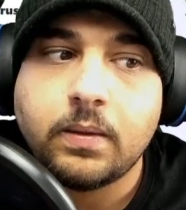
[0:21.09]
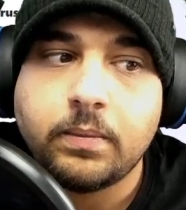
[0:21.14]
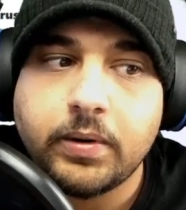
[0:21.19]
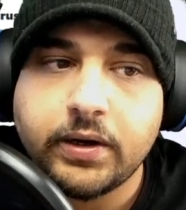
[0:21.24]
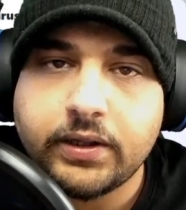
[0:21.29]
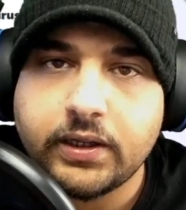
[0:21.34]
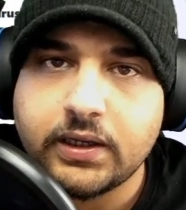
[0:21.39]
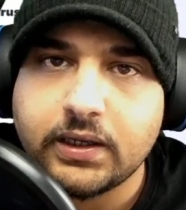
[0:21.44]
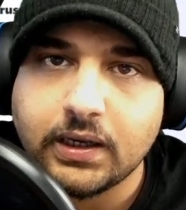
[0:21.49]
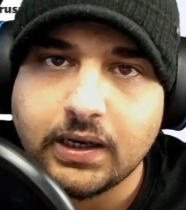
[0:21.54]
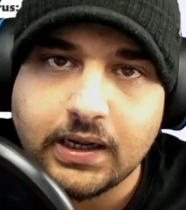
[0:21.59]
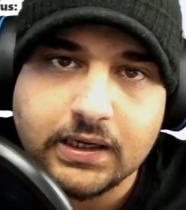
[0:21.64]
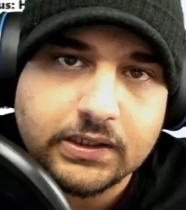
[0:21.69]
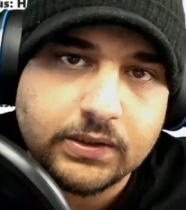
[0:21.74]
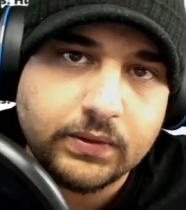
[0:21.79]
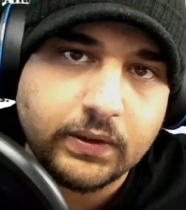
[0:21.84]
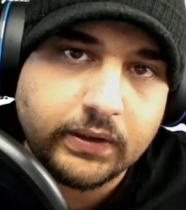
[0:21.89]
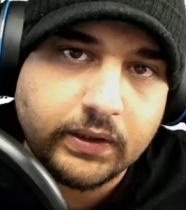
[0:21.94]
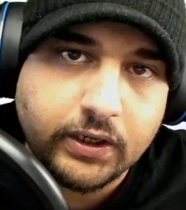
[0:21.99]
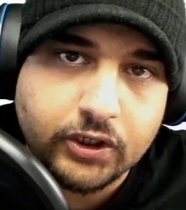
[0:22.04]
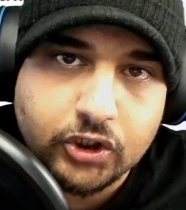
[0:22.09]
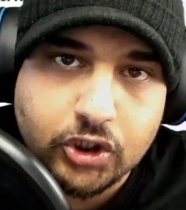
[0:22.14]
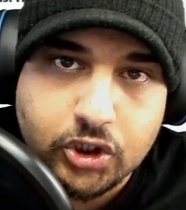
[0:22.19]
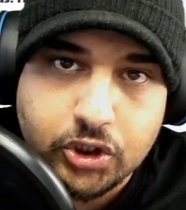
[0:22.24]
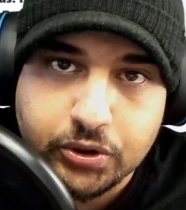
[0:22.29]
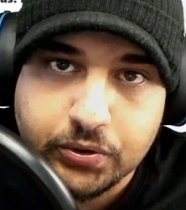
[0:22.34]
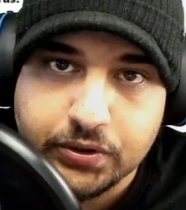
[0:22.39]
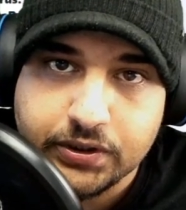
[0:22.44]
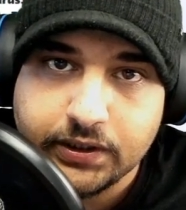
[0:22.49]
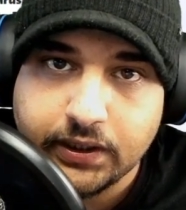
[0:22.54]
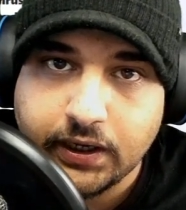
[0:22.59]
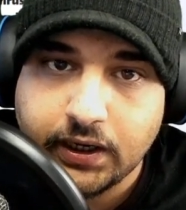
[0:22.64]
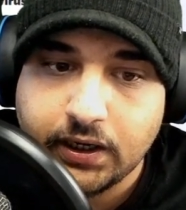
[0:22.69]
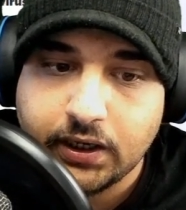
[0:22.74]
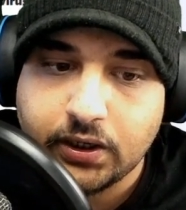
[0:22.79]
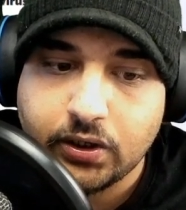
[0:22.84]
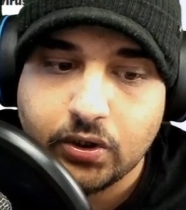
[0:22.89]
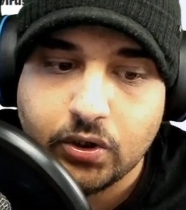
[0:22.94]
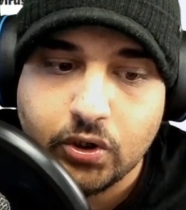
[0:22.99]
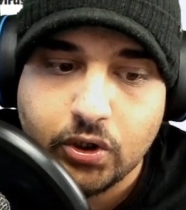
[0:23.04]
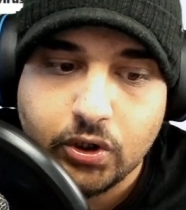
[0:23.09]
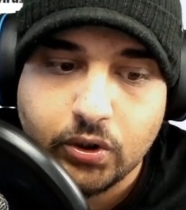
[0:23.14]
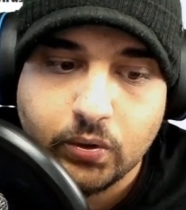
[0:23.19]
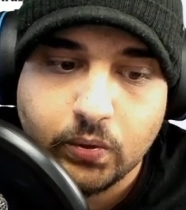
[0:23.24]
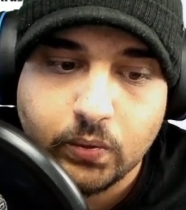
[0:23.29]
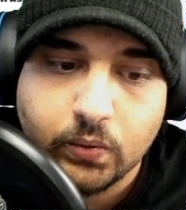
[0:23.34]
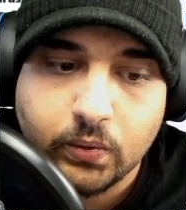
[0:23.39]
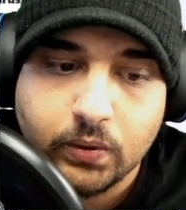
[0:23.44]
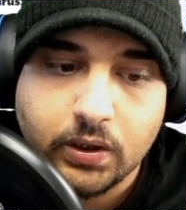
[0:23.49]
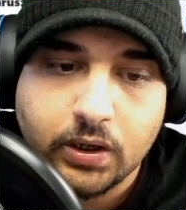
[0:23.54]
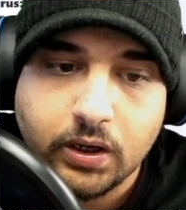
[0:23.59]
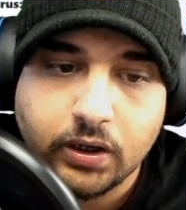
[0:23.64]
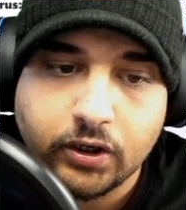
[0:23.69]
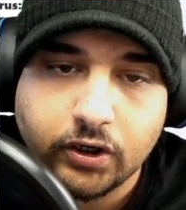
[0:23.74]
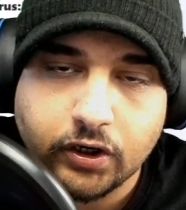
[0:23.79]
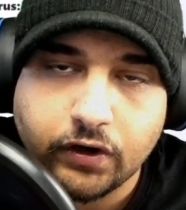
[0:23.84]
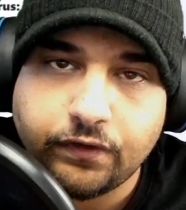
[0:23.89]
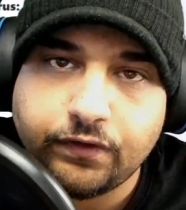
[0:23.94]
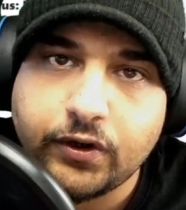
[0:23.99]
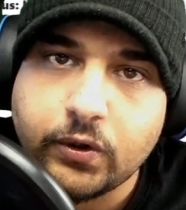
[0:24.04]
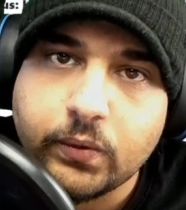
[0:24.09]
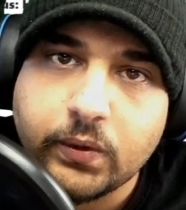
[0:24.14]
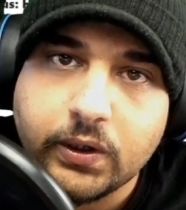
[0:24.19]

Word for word: But I think last week they introduced a new curfew.